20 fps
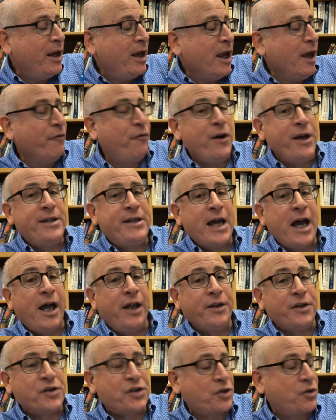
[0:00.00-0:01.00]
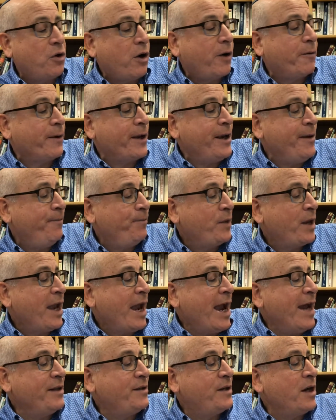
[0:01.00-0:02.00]
If we tell the story
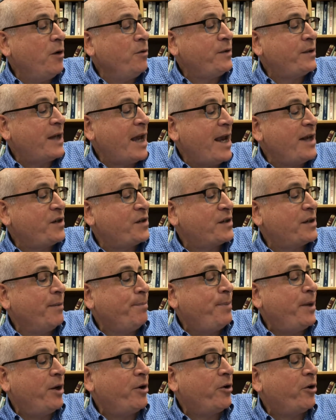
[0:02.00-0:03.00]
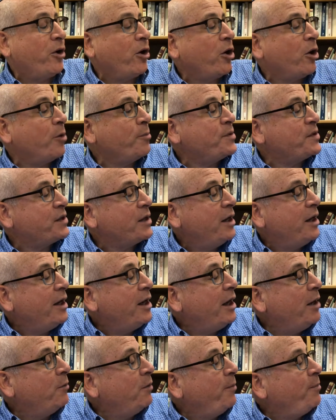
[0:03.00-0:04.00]
and don't taste the bitter herbs,
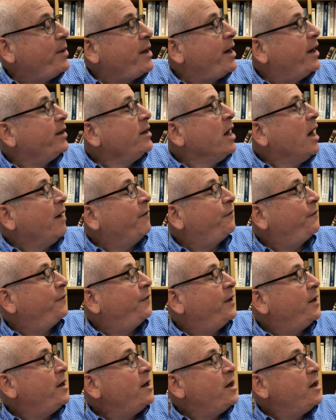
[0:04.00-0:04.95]
it will be enough.